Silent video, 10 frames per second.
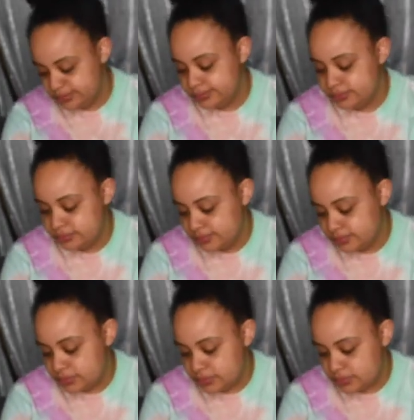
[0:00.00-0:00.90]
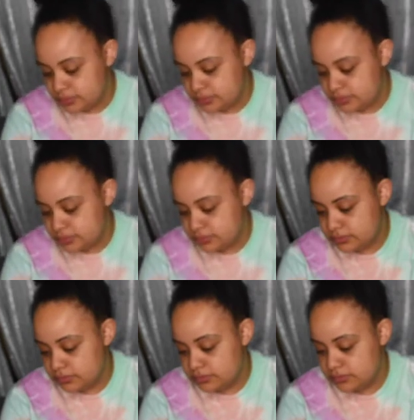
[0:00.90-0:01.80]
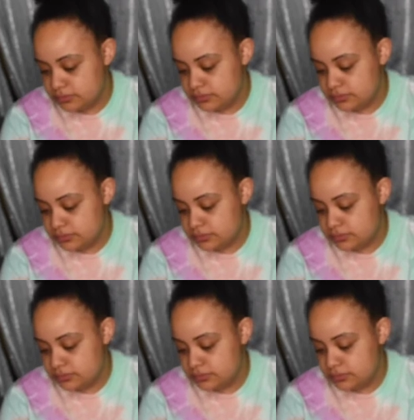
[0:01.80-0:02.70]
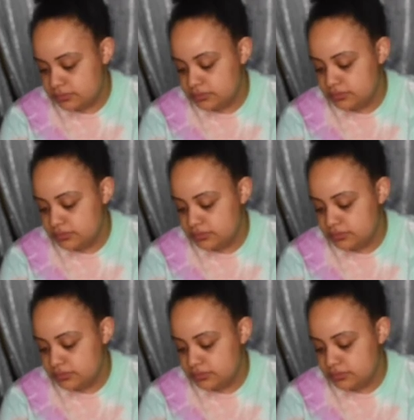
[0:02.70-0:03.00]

(silence)